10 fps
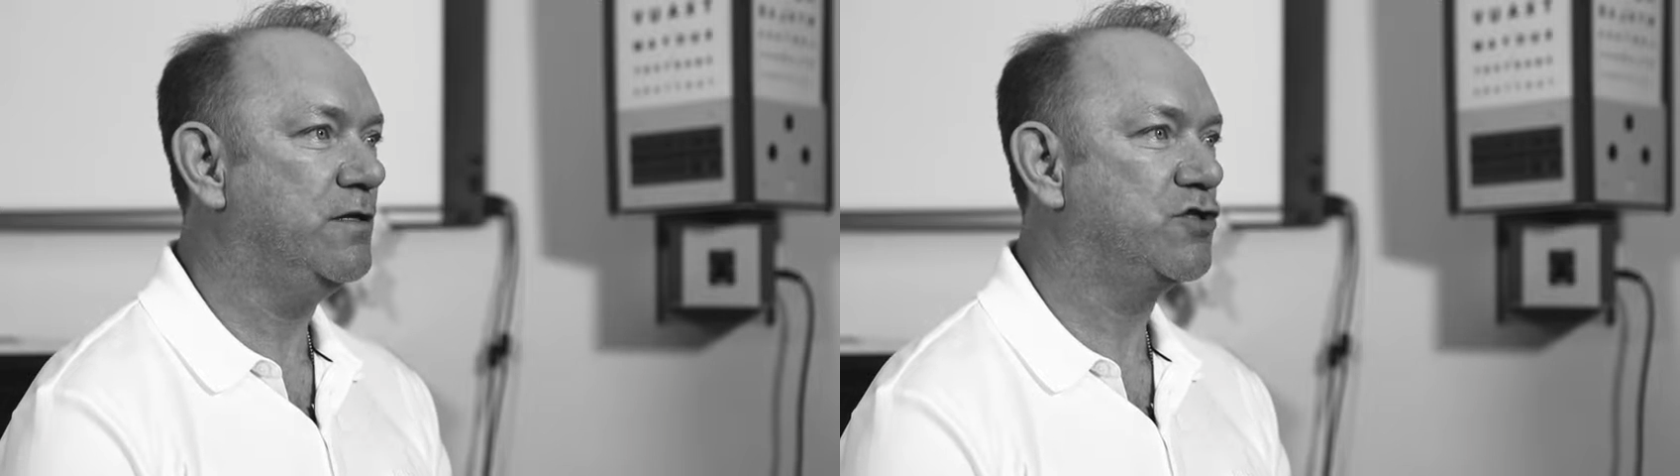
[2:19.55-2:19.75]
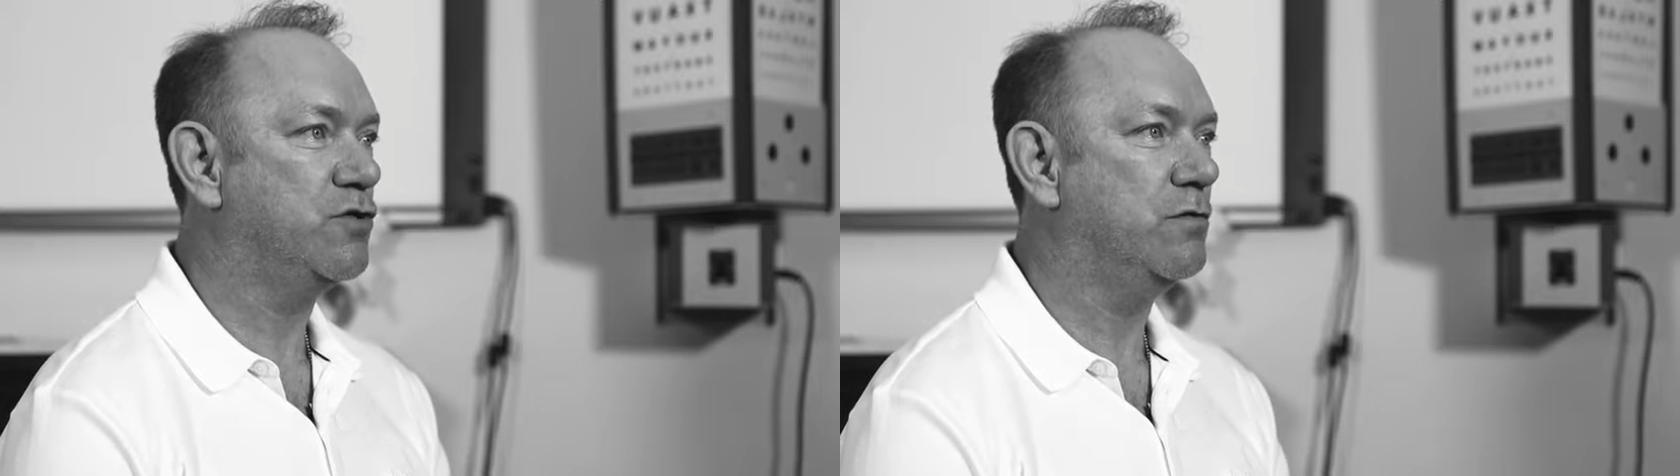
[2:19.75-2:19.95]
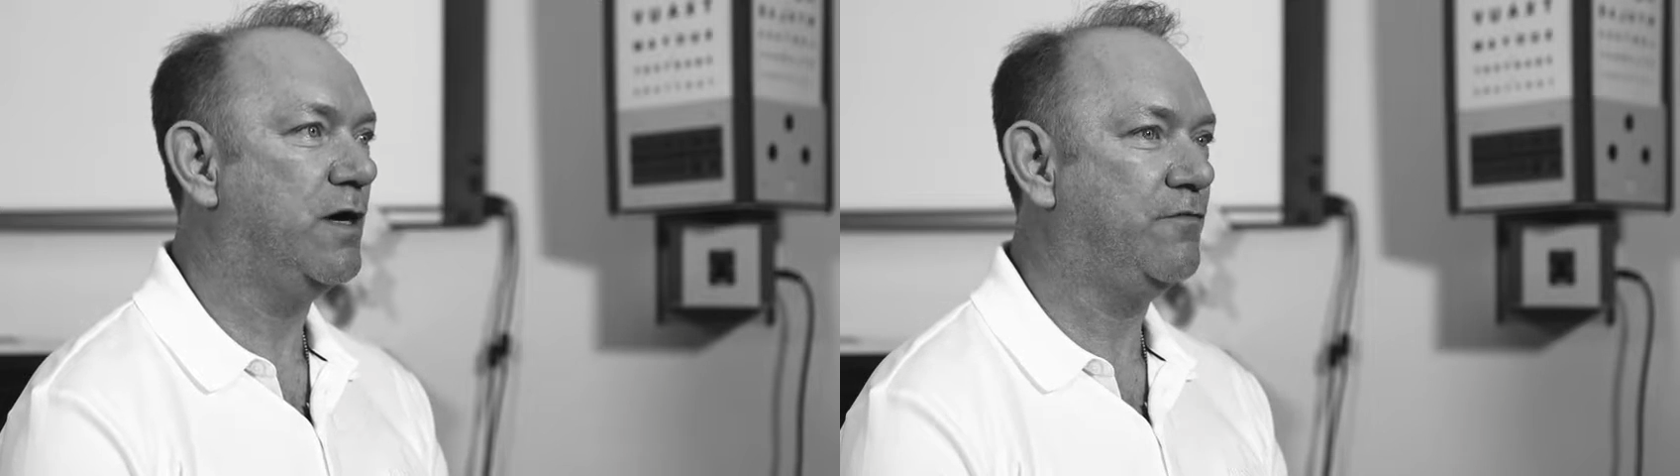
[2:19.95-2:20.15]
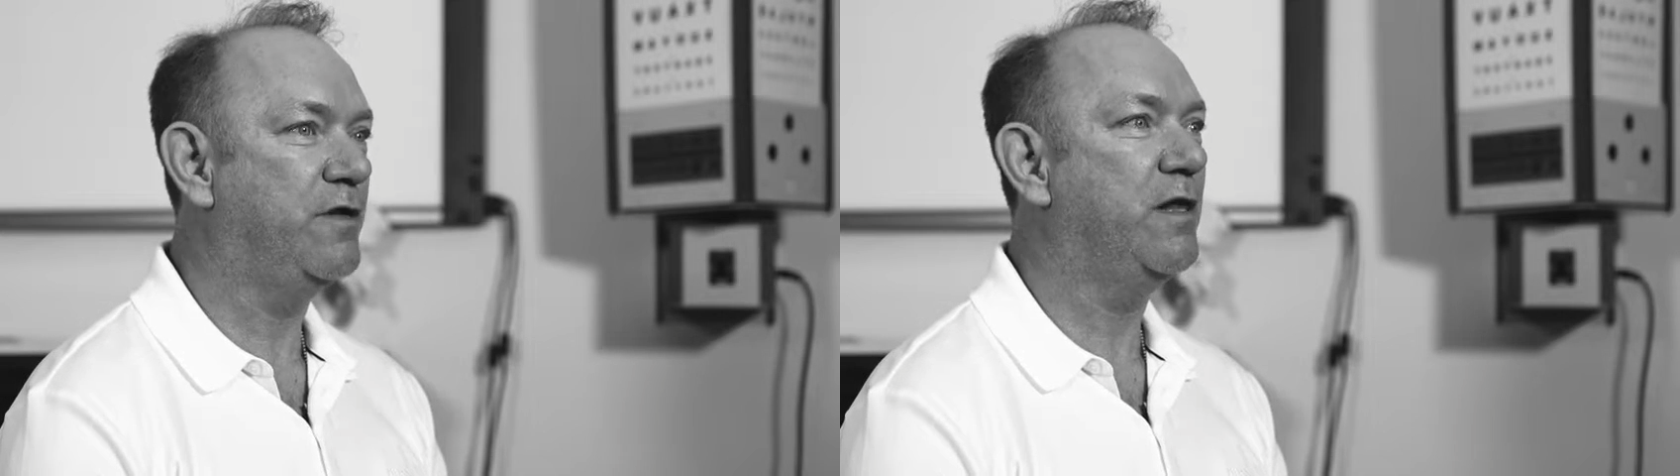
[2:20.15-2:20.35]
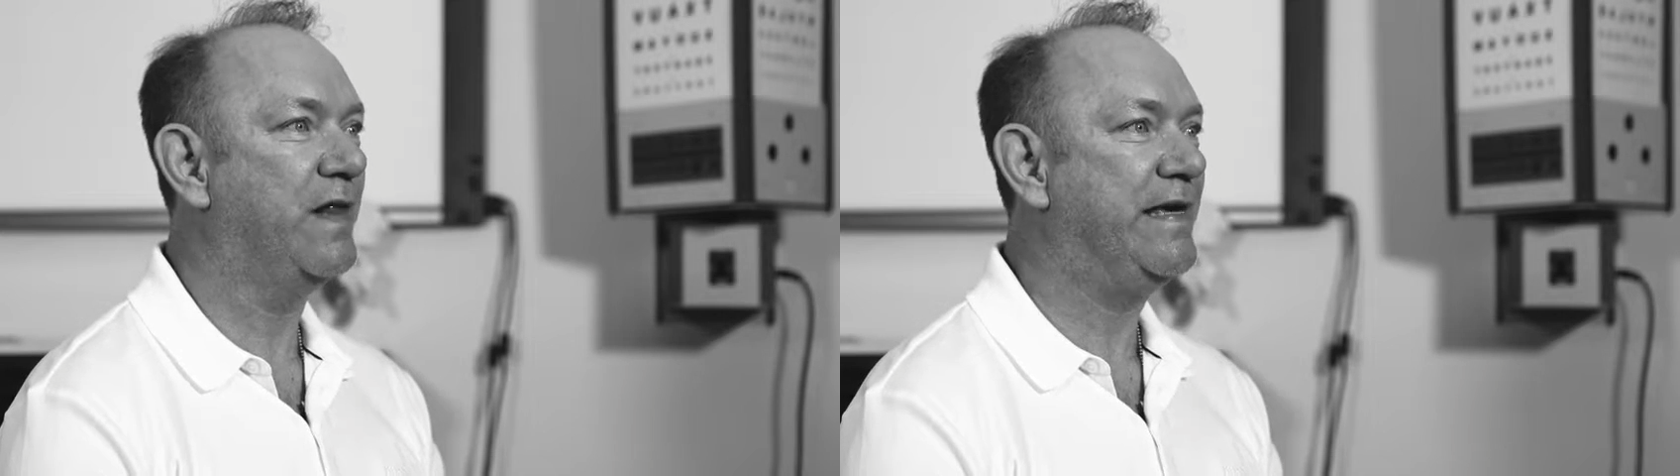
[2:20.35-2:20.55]
So I
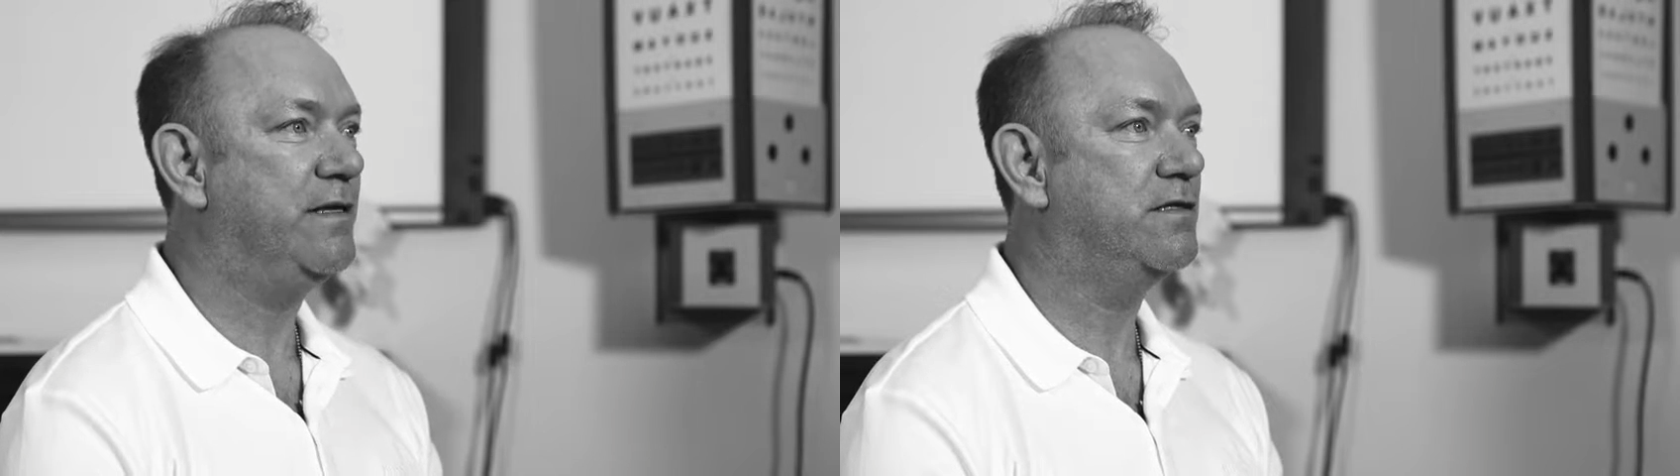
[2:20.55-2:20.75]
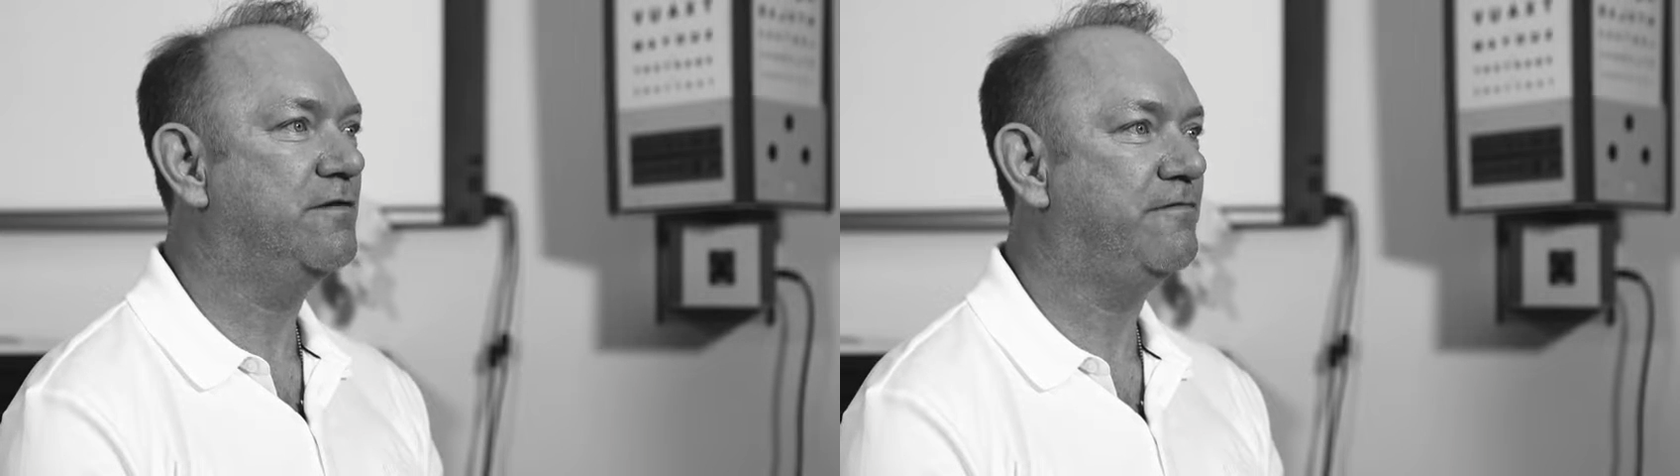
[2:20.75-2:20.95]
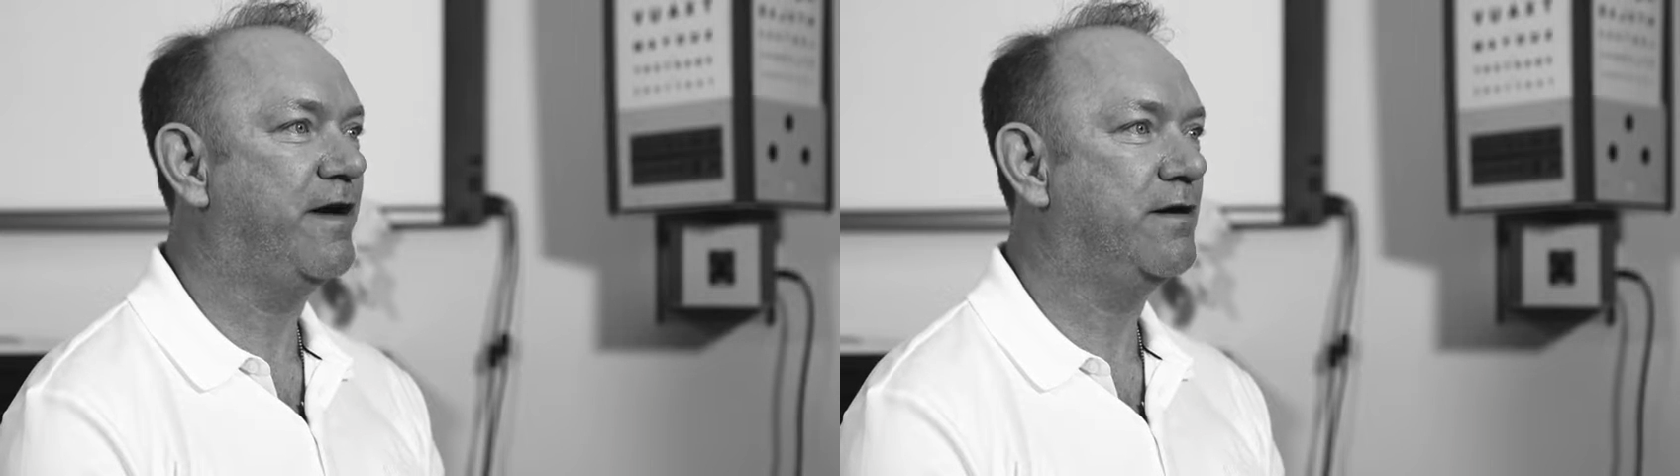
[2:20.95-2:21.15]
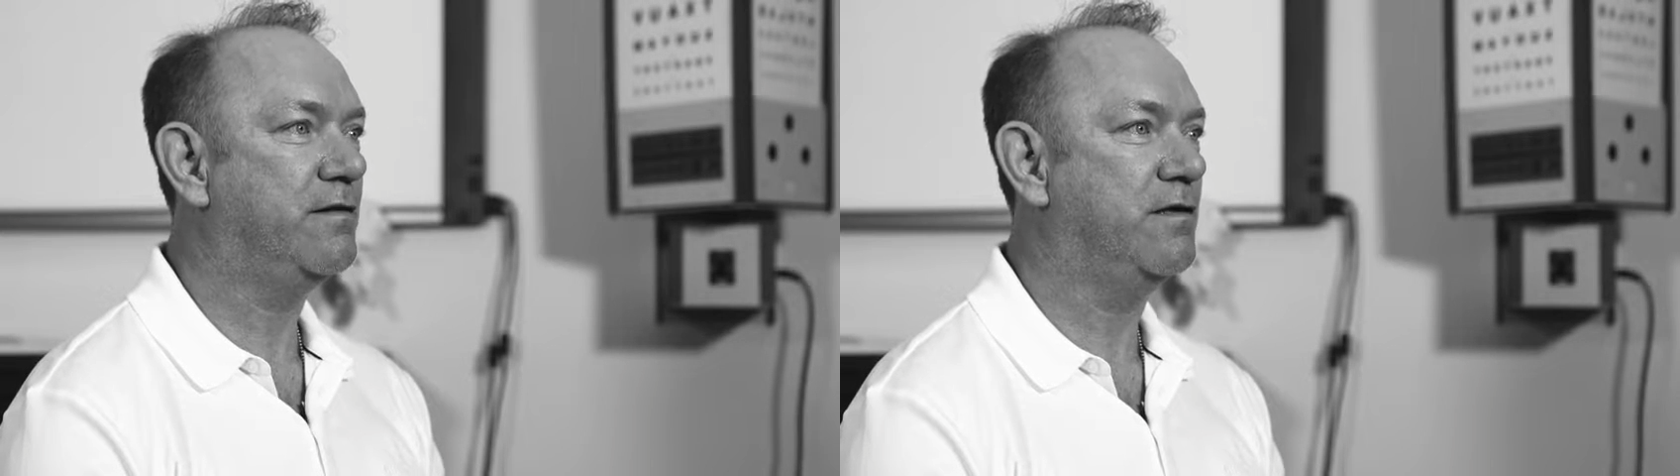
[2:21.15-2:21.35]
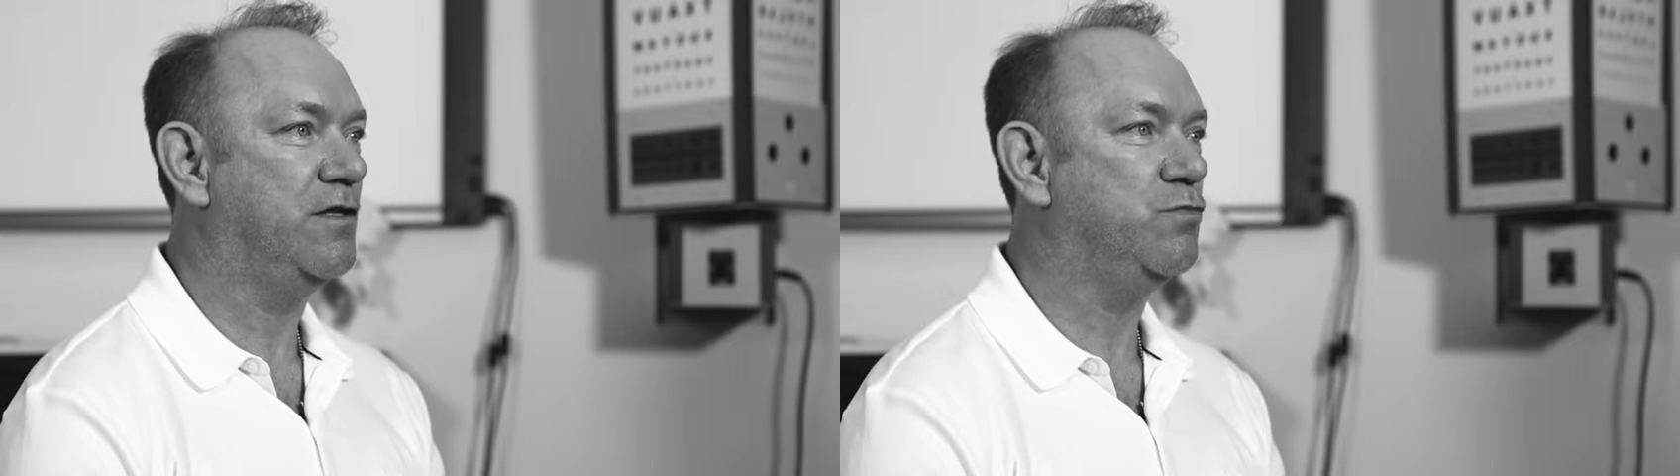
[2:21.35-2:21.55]
really liked the
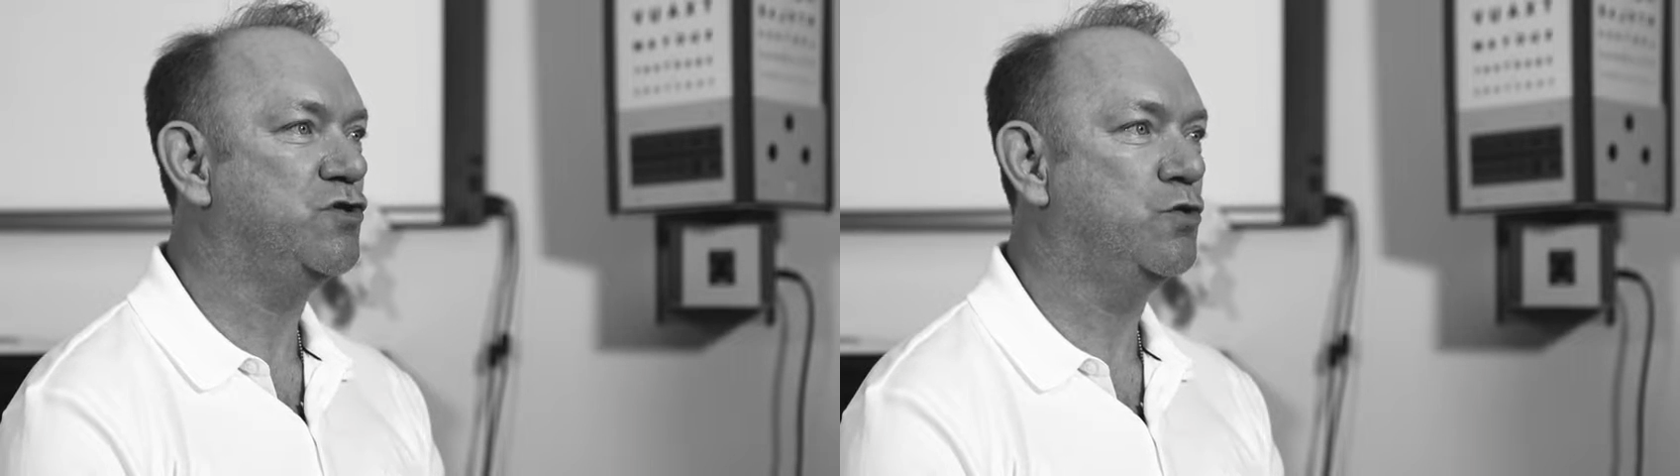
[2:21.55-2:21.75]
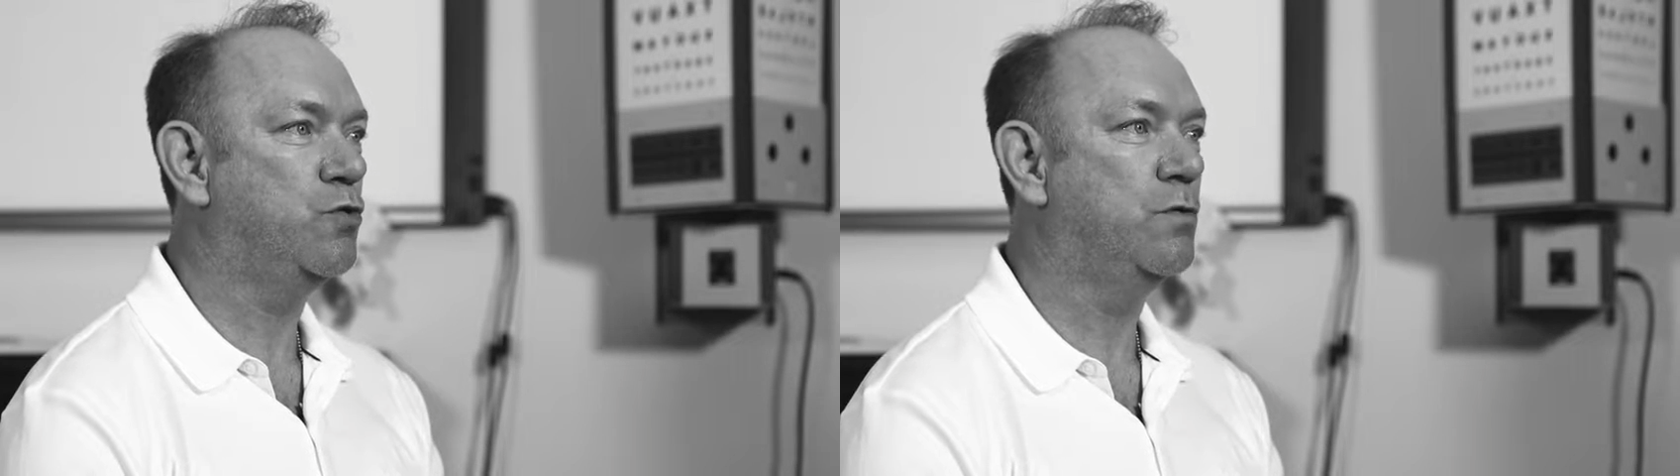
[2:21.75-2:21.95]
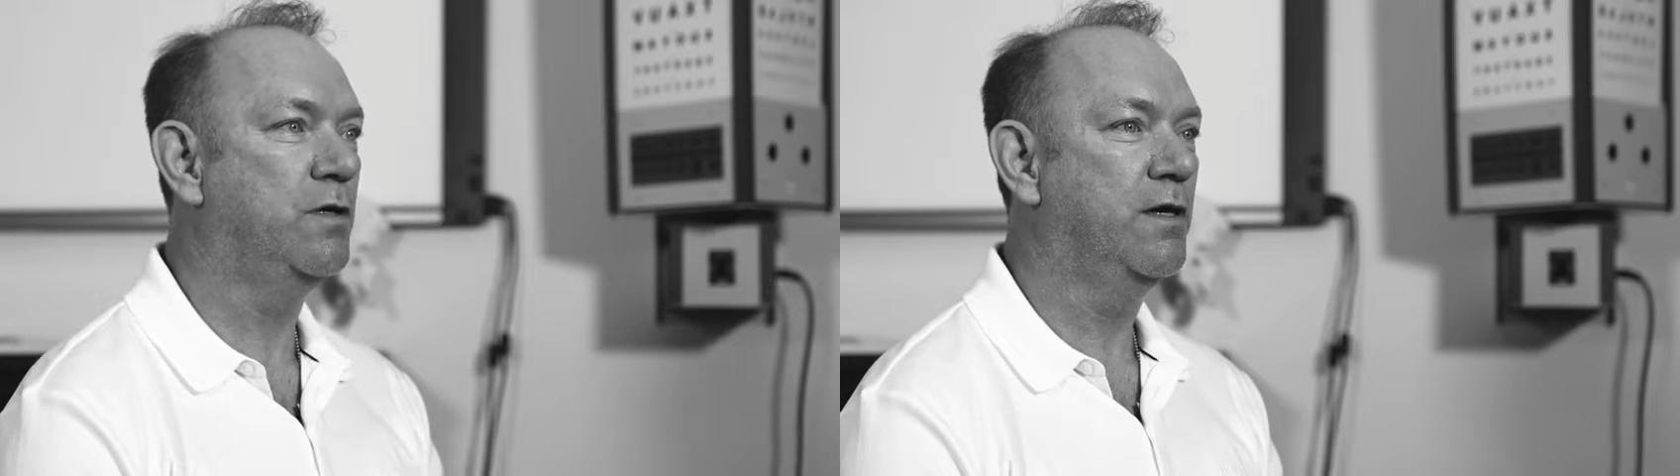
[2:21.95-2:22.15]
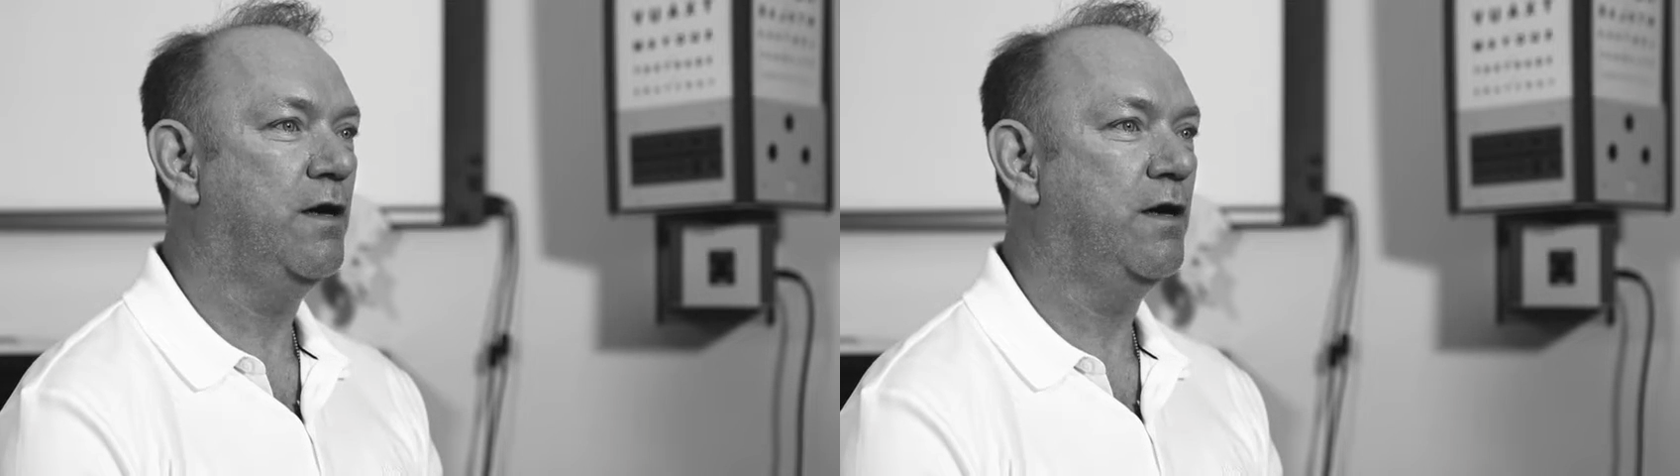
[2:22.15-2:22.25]
fact that there was no